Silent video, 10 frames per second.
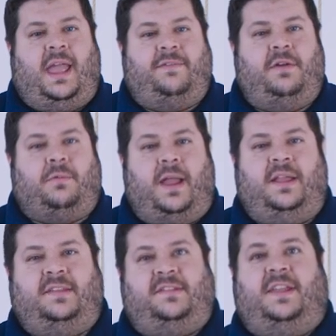heavy
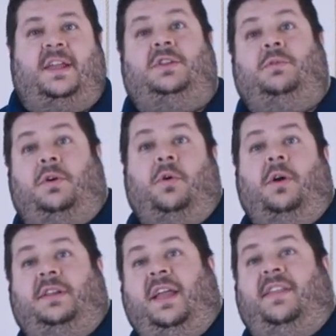rains to get to a
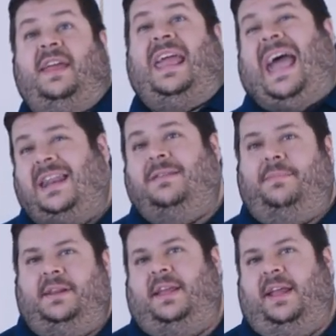court date that hadn't
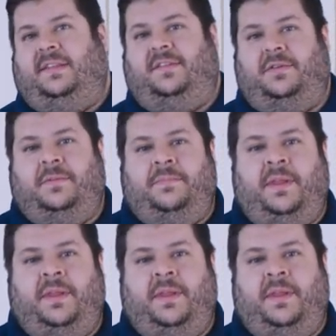been canceled.